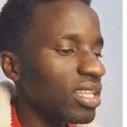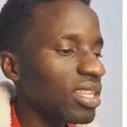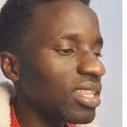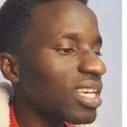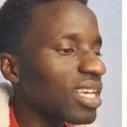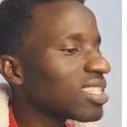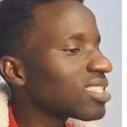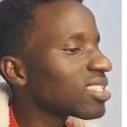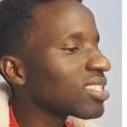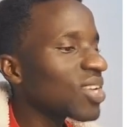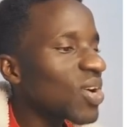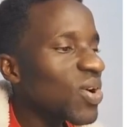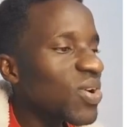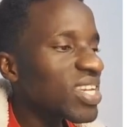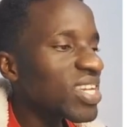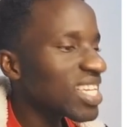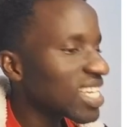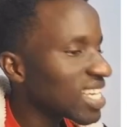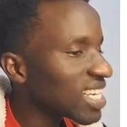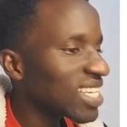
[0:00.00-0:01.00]
there's no
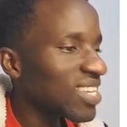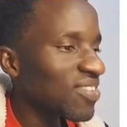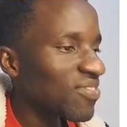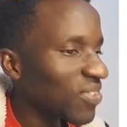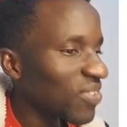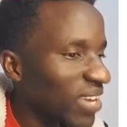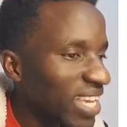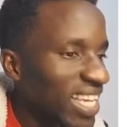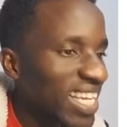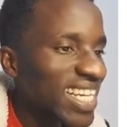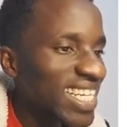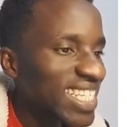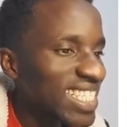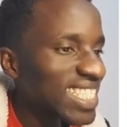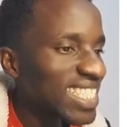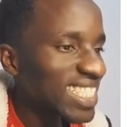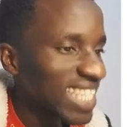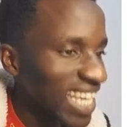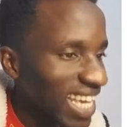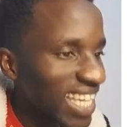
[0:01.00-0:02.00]
need for
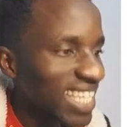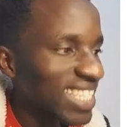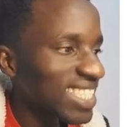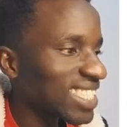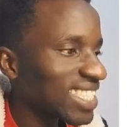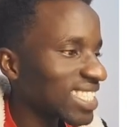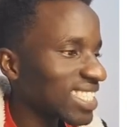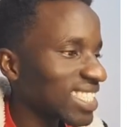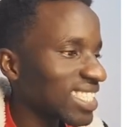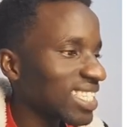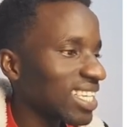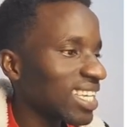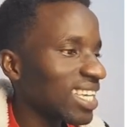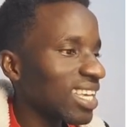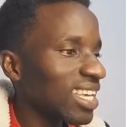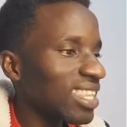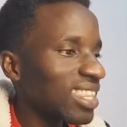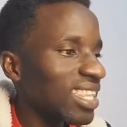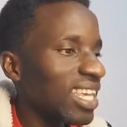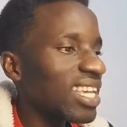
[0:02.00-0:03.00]
English tests.
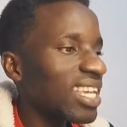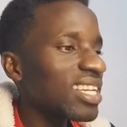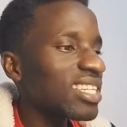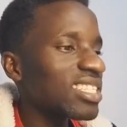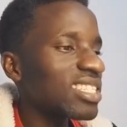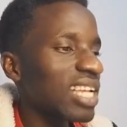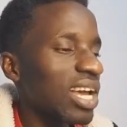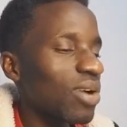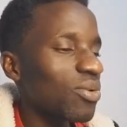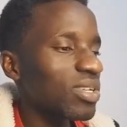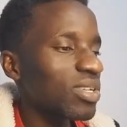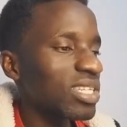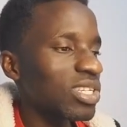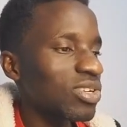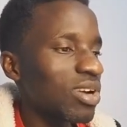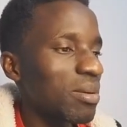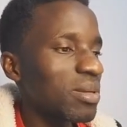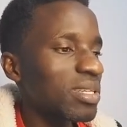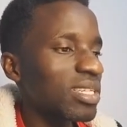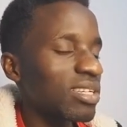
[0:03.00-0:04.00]
The English language
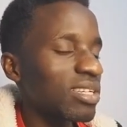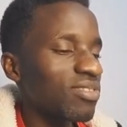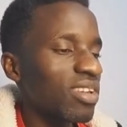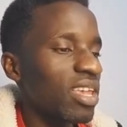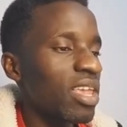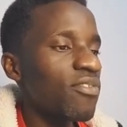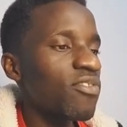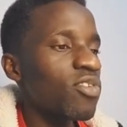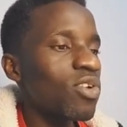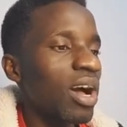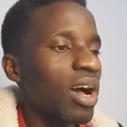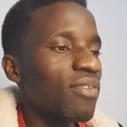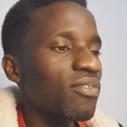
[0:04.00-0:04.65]
requirements are if you